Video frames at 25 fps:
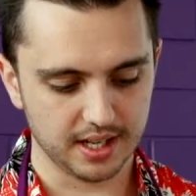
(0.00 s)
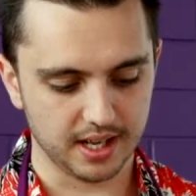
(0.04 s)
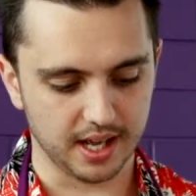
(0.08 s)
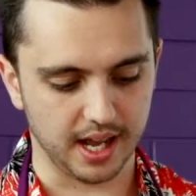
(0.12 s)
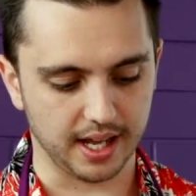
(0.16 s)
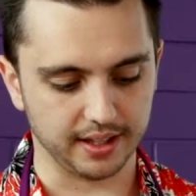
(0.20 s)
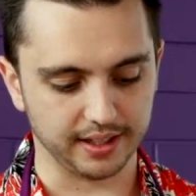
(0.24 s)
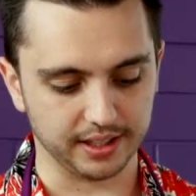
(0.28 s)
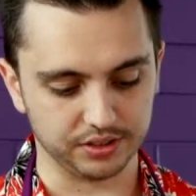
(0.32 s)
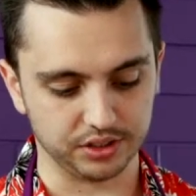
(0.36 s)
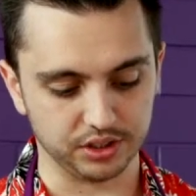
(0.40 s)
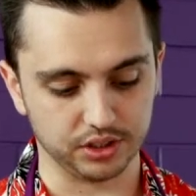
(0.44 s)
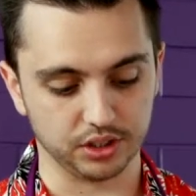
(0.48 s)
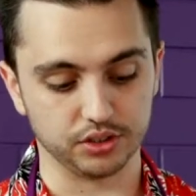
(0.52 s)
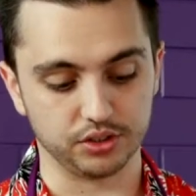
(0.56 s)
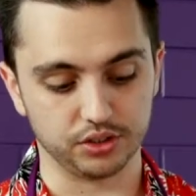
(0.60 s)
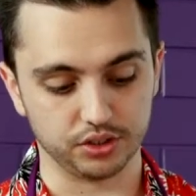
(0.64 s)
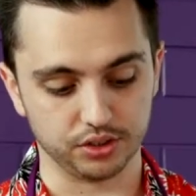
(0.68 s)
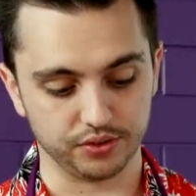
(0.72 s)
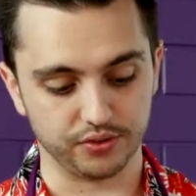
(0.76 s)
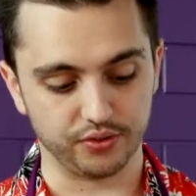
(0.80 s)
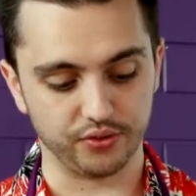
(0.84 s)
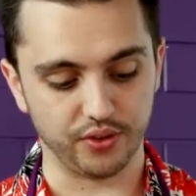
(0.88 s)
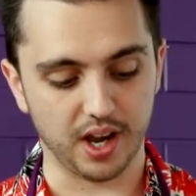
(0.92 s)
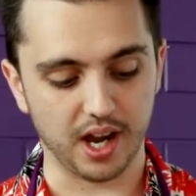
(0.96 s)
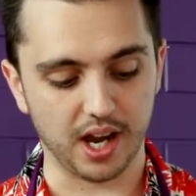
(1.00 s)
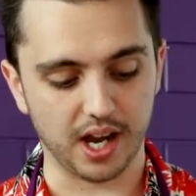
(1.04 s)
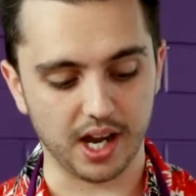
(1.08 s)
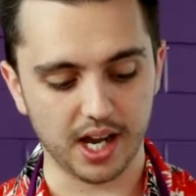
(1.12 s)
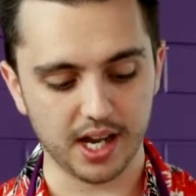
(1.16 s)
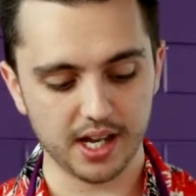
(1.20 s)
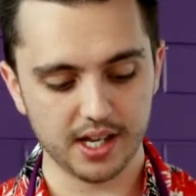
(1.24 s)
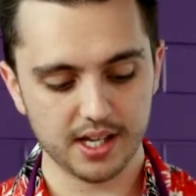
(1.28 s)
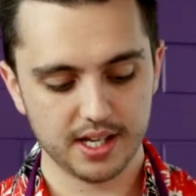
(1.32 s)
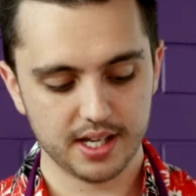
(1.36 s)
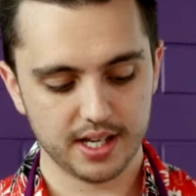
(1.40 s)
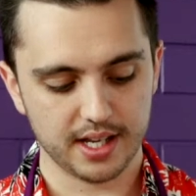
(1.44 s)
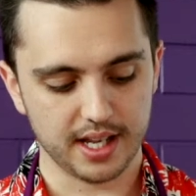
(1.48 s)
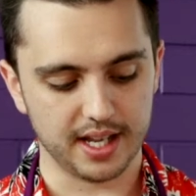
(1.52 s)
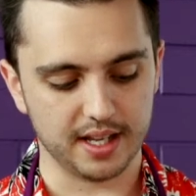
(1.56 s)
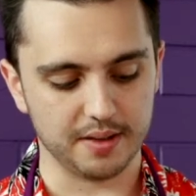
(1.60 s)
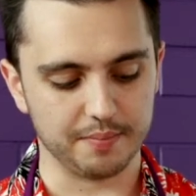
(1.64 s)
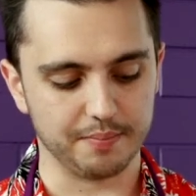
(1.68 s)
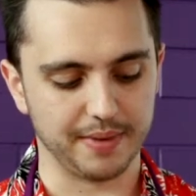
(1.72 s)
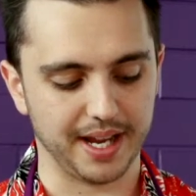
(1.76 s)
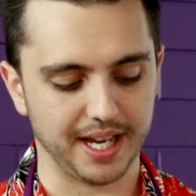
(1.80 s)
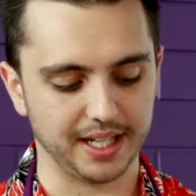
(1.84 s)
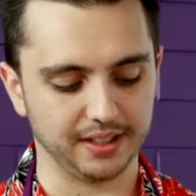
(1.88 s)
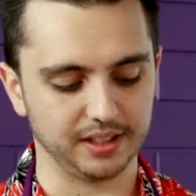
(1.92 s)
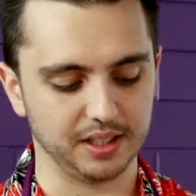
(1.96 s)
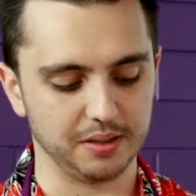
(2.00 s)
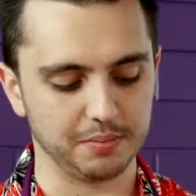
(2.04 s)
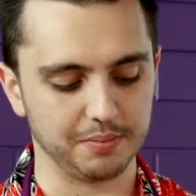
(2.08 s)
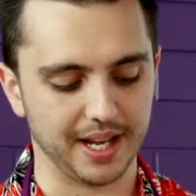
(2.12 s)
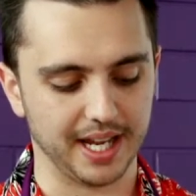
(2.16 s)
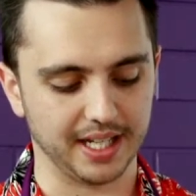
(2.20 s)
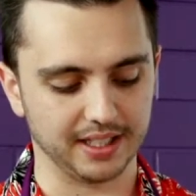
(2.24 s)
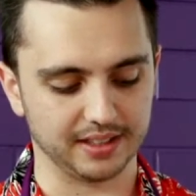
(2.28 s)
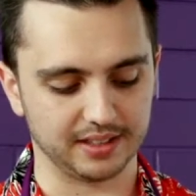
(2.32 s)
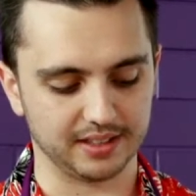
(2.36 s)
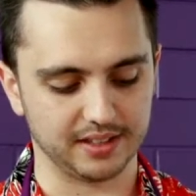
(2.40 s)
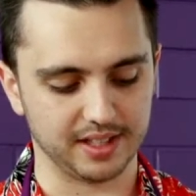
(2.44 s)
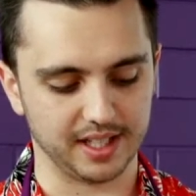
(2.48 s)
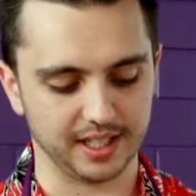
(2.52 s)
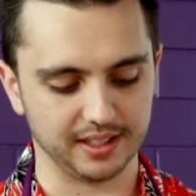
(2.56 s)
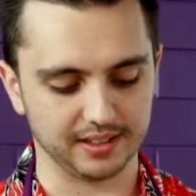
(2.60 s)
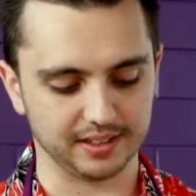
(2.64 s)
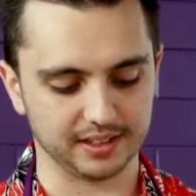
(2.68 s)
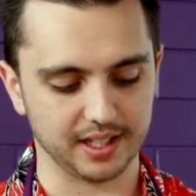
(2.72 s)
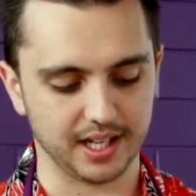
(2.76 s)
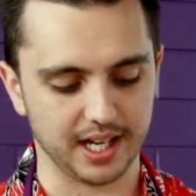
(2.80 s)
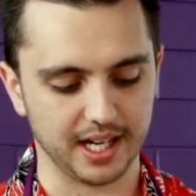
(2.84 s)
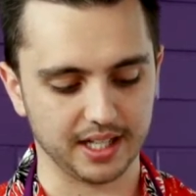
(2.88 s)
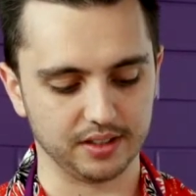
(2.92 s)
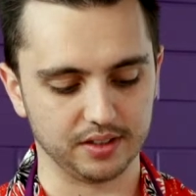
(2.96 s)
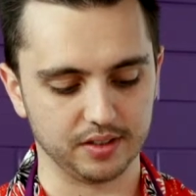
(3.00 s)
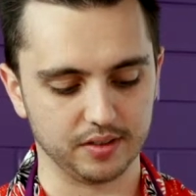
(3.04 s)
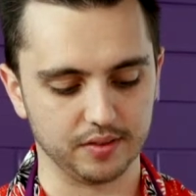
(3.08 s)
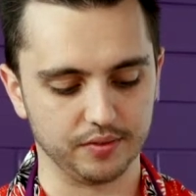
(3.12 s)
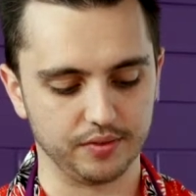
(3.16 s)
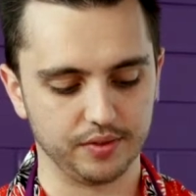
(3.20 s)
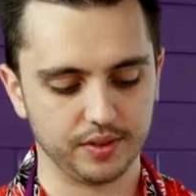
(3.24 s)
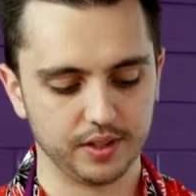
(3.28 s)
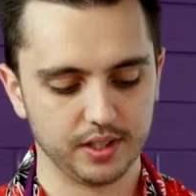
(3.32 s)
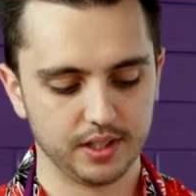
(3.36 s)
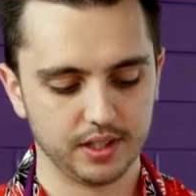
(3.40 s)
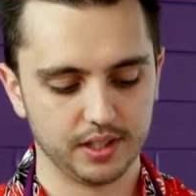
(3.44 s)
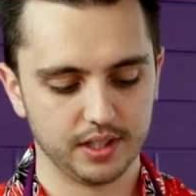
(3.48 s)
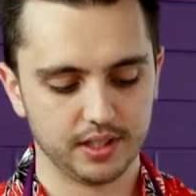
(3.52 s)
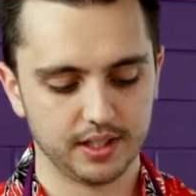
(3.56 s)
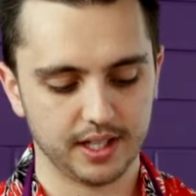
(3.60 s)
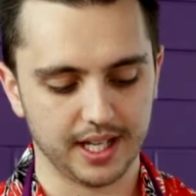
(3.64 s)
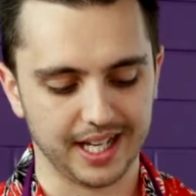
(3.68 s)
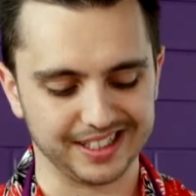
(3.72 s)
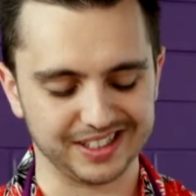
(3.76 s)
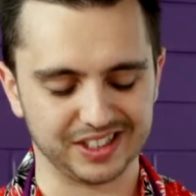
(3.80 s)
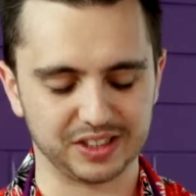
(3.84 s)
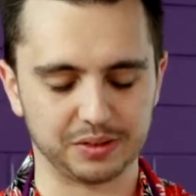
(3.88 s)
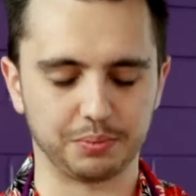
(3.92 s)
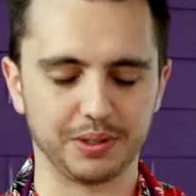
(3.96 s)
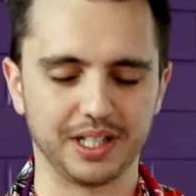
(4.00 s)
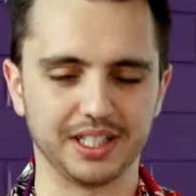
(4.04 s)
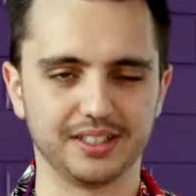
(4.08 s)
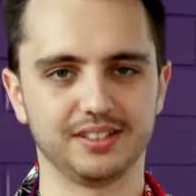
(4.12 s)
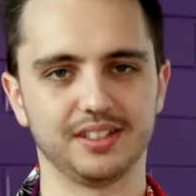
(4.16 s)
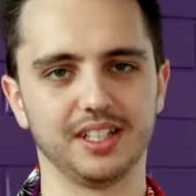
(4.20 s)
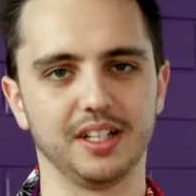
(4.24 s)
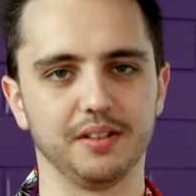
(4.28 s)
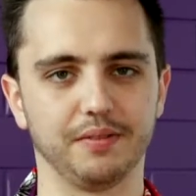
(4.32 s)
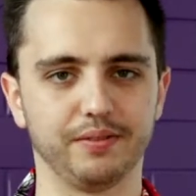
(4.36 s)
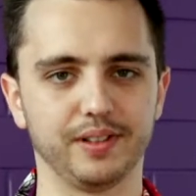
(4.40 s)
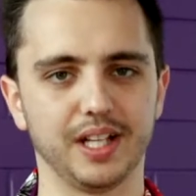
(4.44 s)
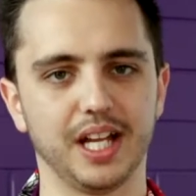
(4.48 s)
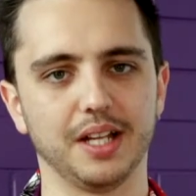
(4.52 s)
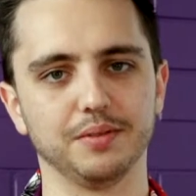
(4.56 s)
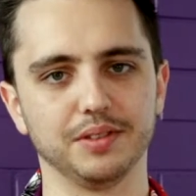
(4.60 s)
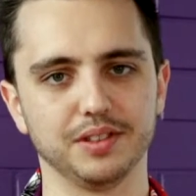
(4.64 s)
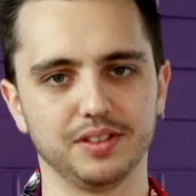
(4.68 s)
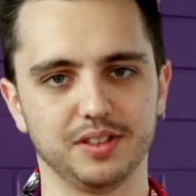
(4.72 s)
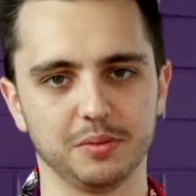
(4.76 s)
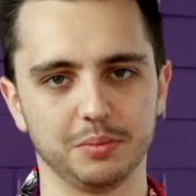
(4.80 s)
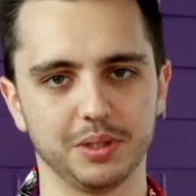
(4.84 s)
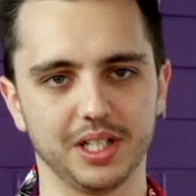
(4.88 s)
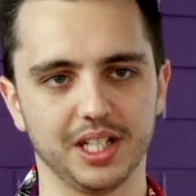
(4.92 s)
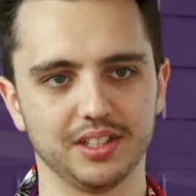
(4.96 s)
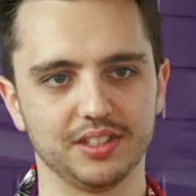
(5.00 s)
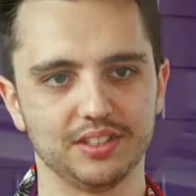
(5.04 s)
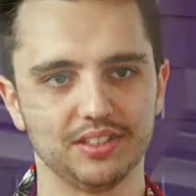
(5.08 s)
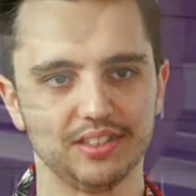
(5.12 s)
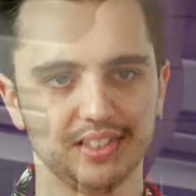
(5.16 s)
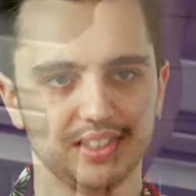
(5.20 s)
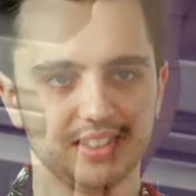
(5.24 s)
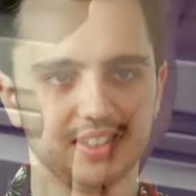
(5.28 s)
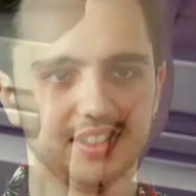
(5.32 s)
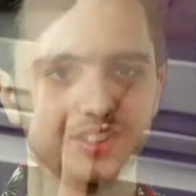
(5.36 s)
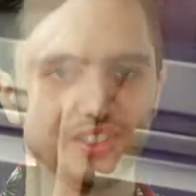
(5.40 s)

unless you go too far. It mainly makes things kind of express their flavors the best.